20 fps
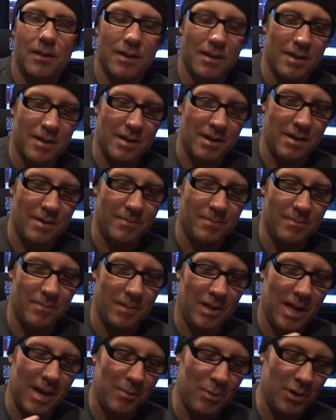uh,
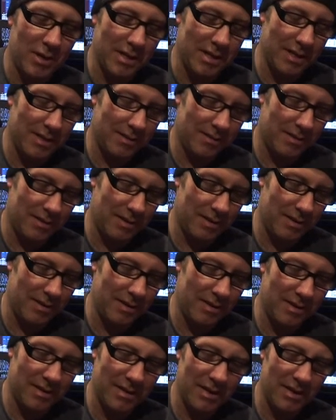library disc and, and,